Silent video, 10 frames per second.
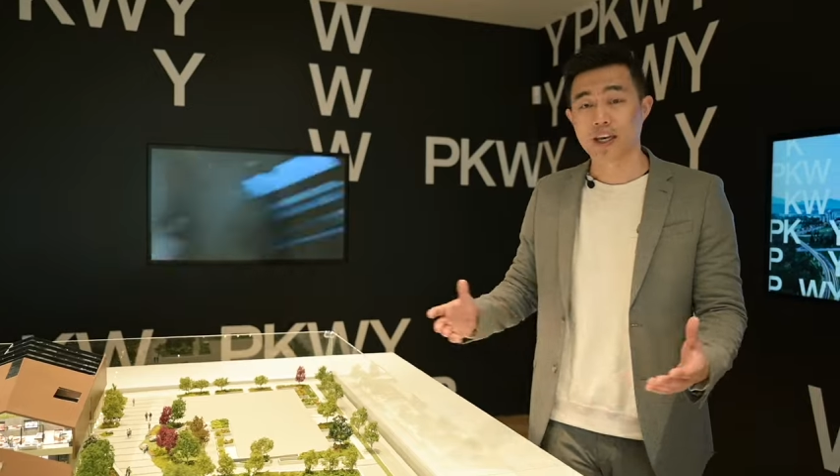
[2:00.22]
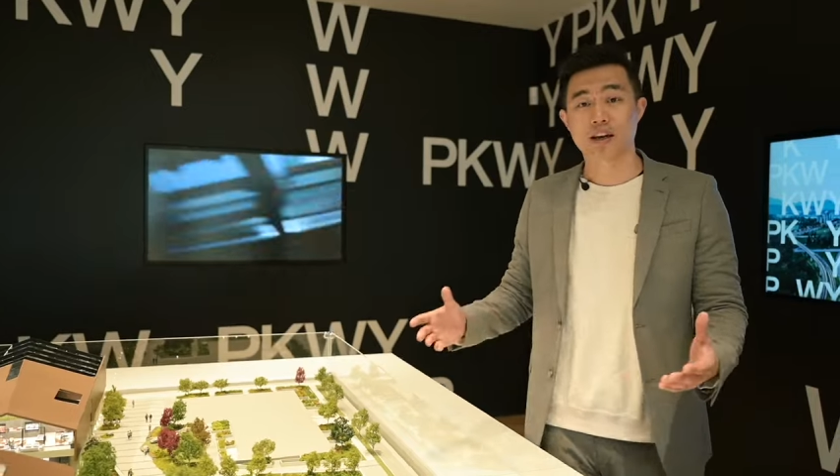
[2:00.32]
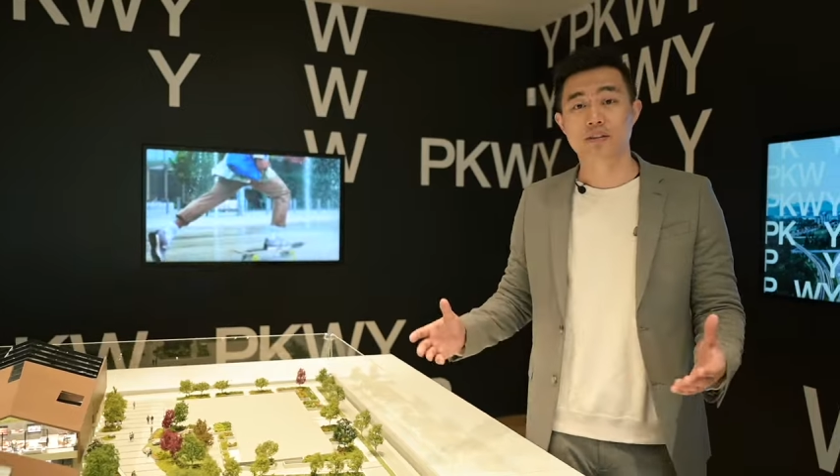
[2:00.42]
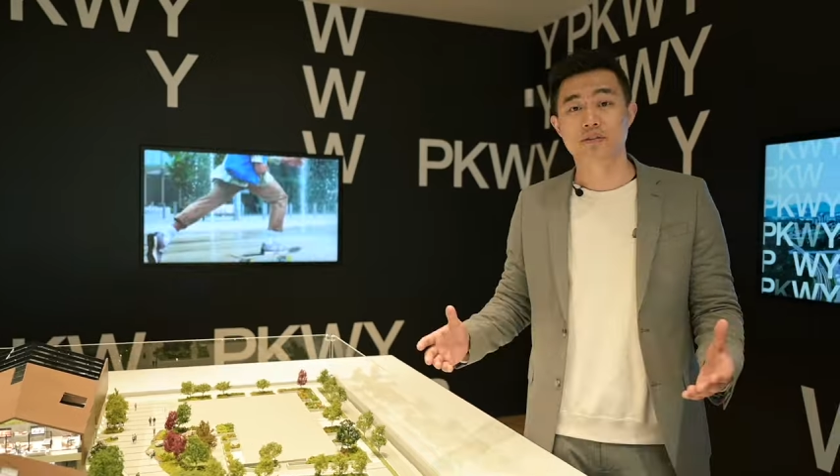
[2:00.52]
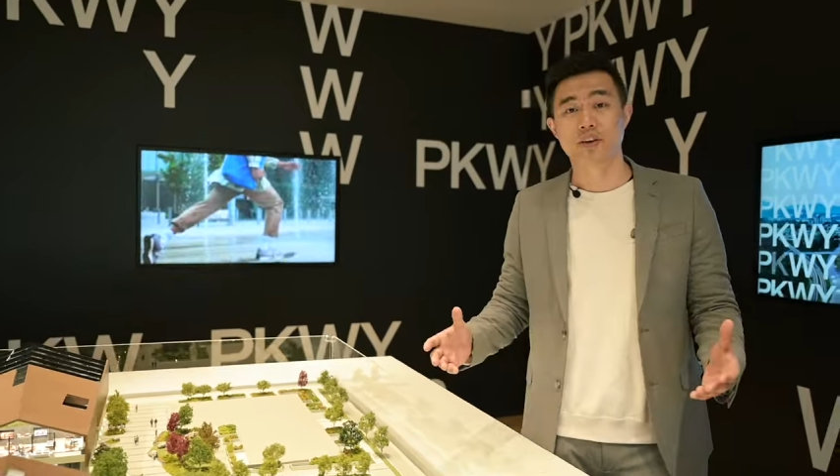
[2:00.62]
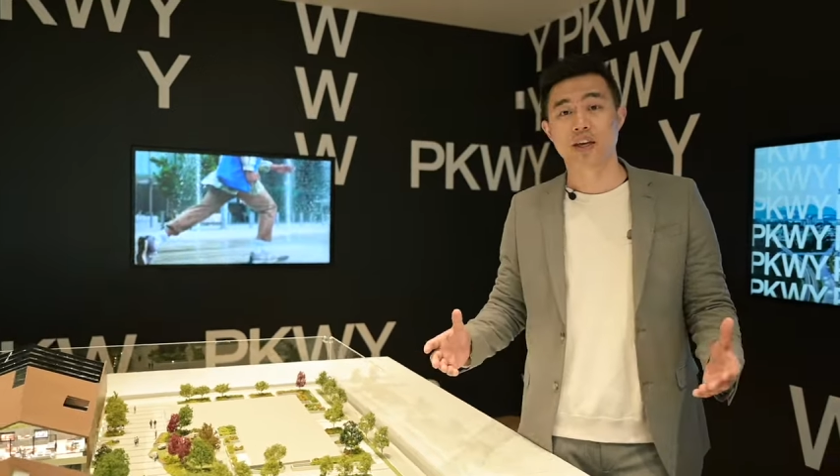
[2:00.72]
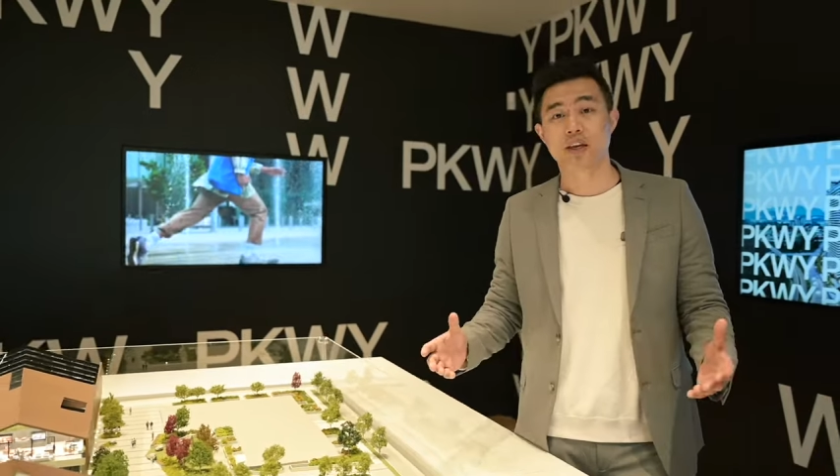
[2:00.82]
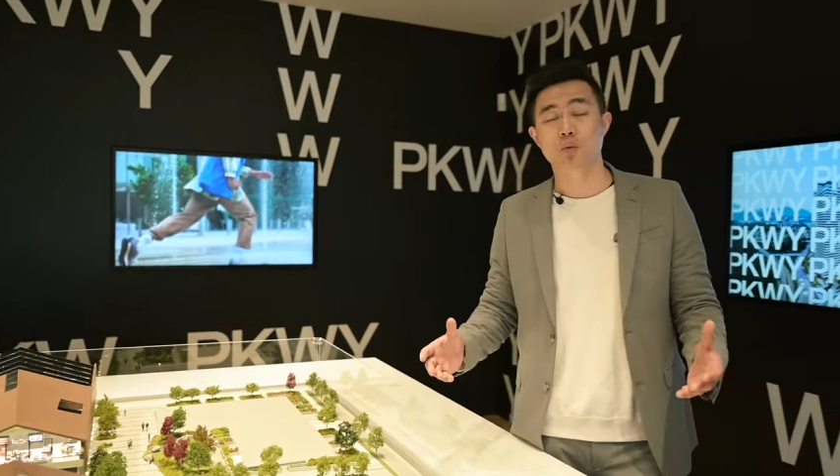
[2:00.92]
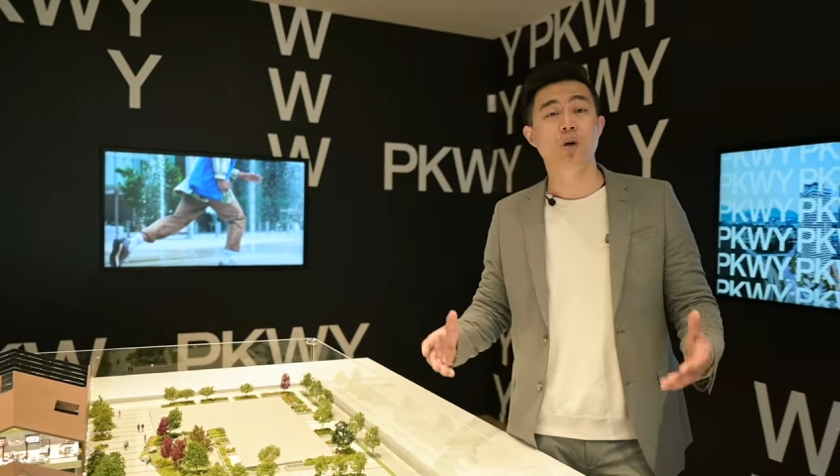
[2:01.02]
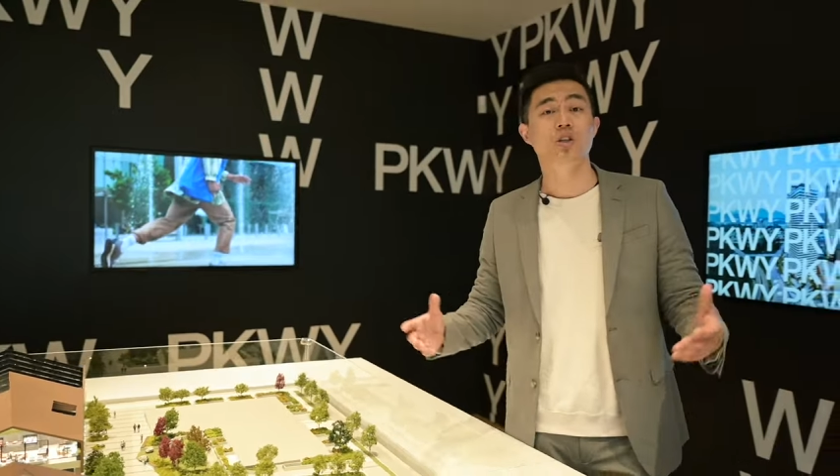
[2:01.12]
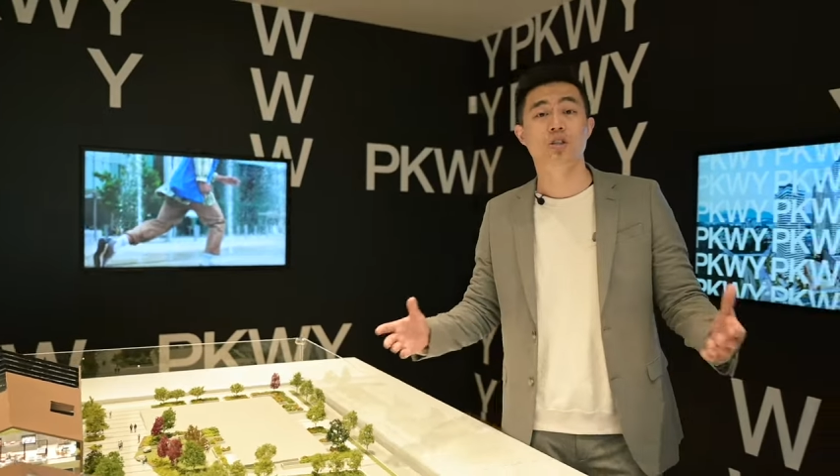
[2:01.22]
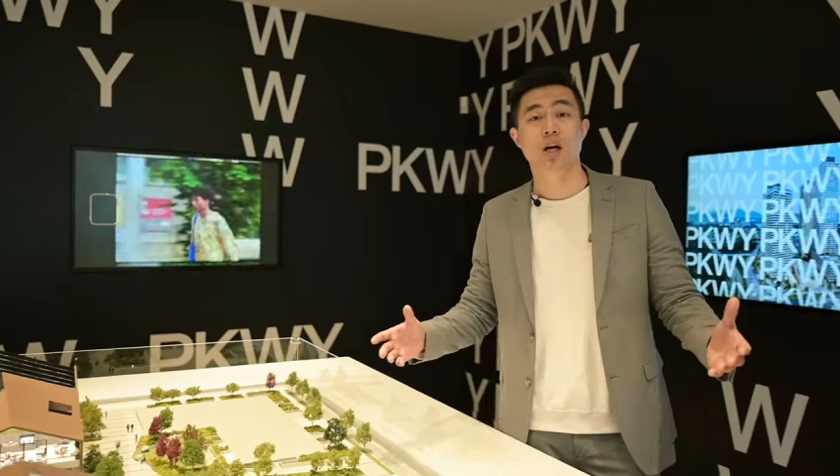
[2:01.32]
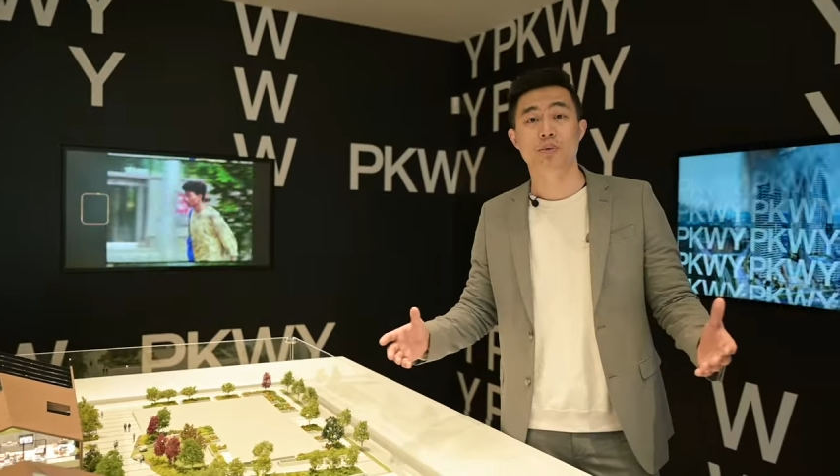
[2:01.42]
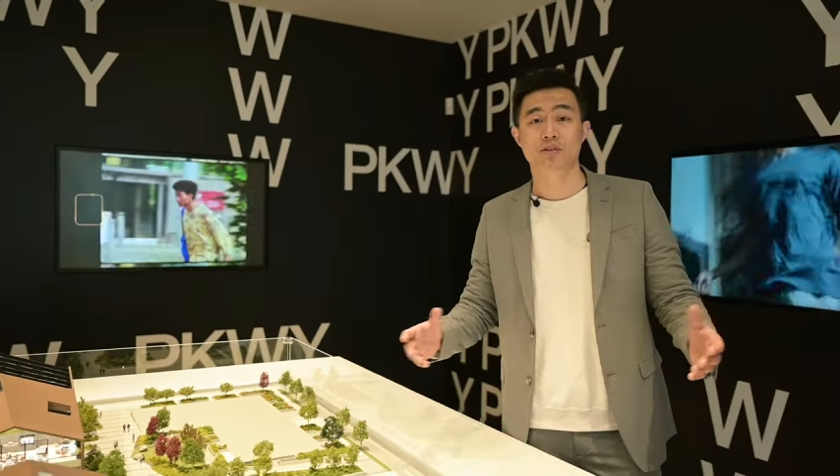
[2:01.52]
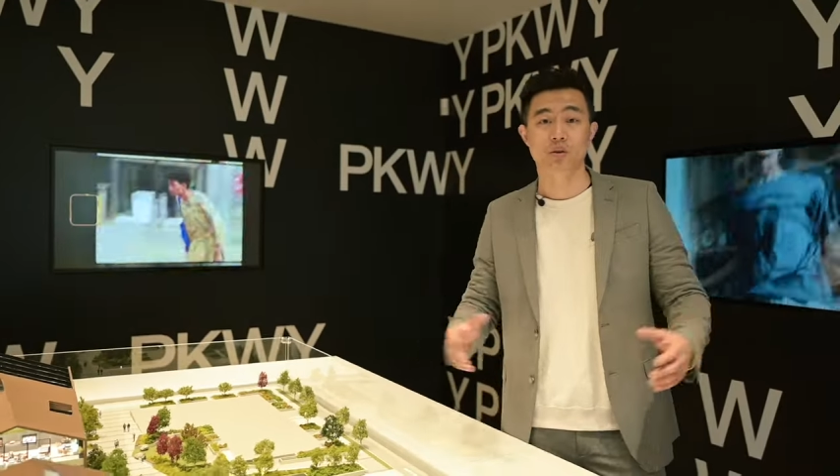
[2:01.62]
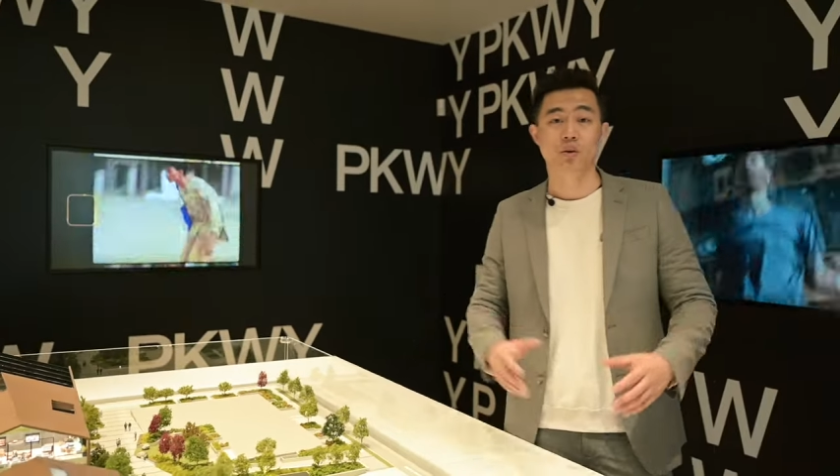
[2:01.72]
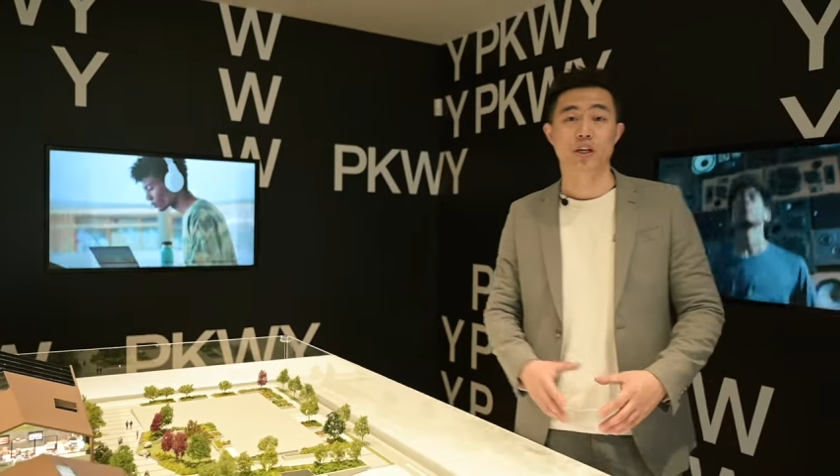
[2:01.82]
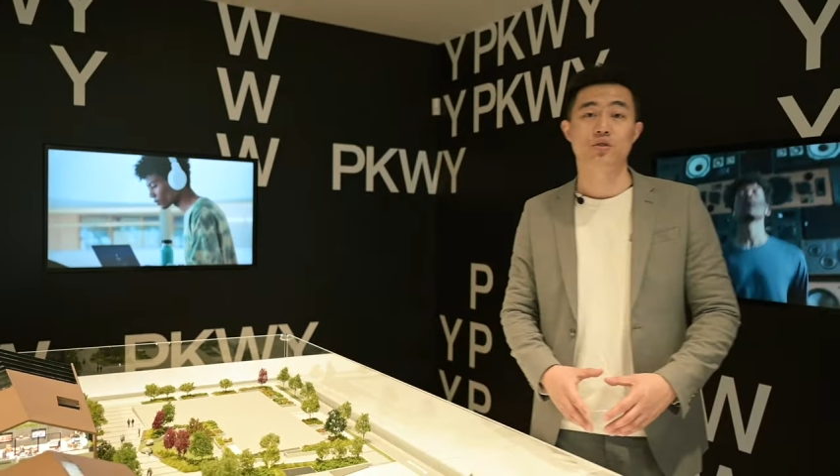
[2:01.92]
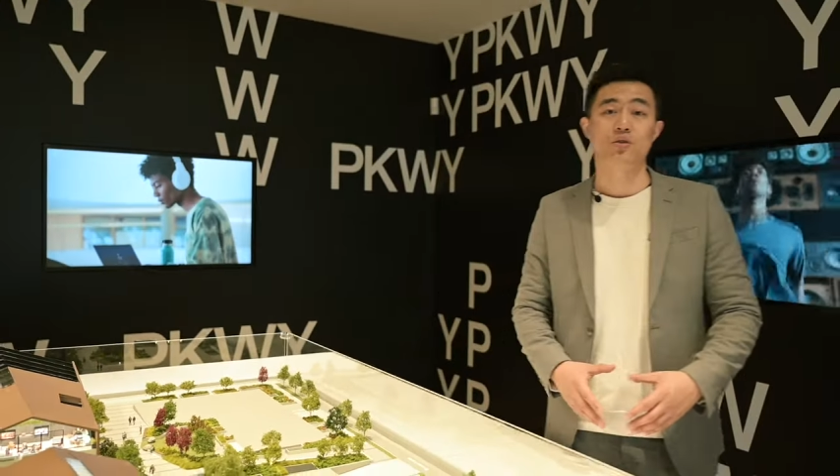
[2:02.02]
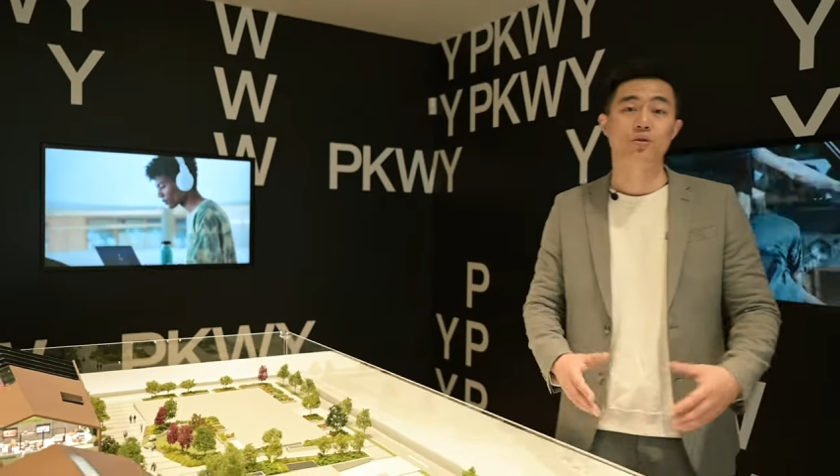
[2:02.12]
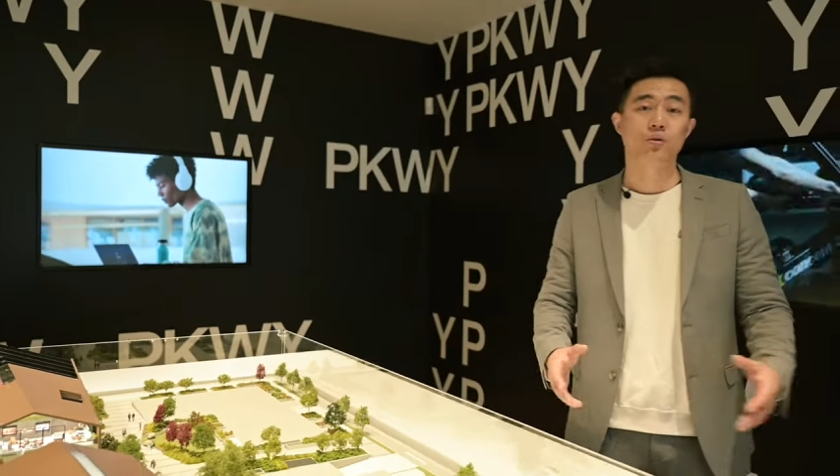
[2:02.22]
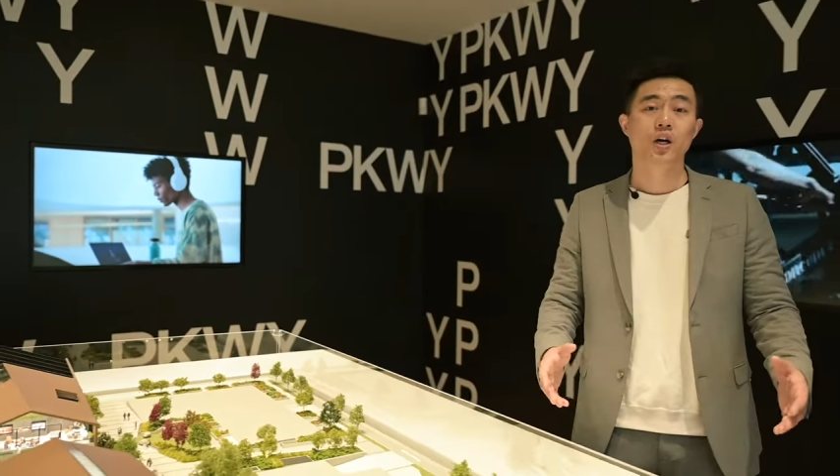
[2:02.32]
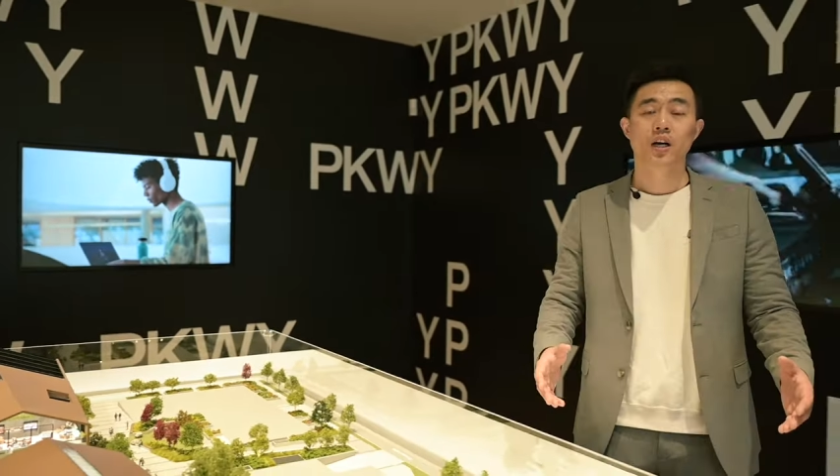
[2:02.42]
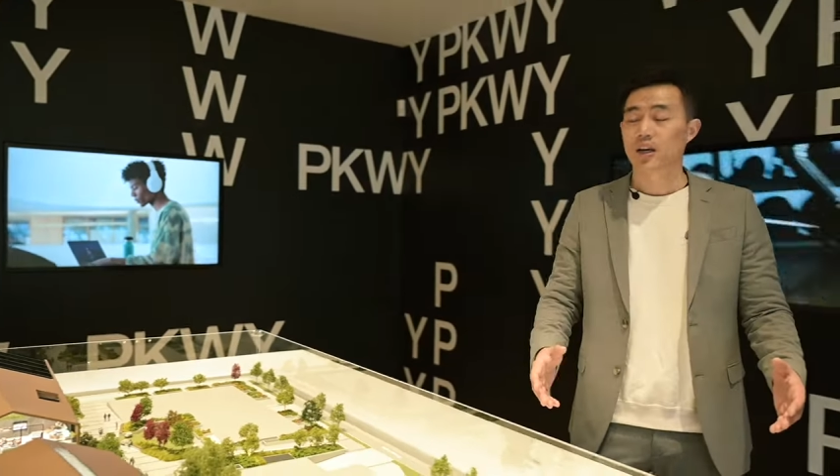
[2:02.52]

have a workshop if you are into